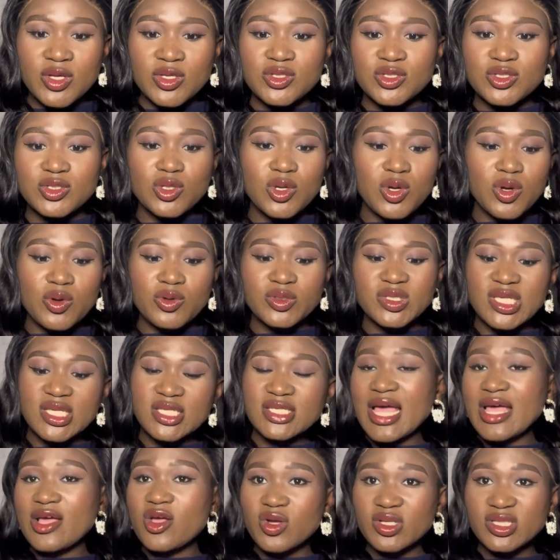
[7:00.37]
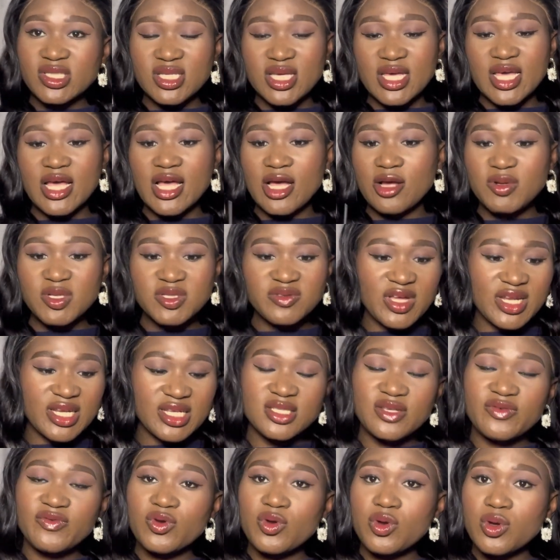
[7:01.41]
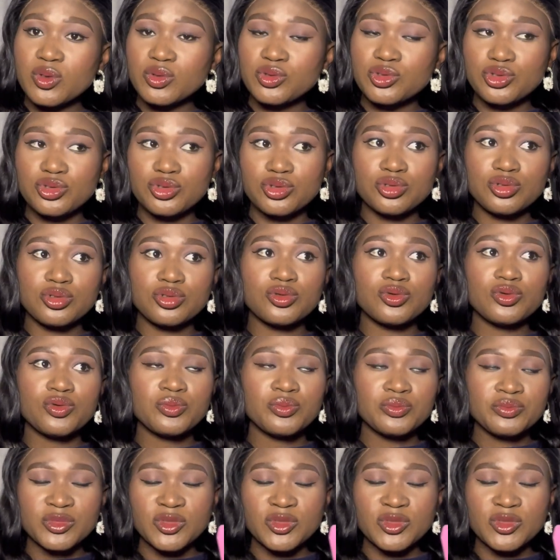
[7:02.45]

So since I got here, I always find it difficult to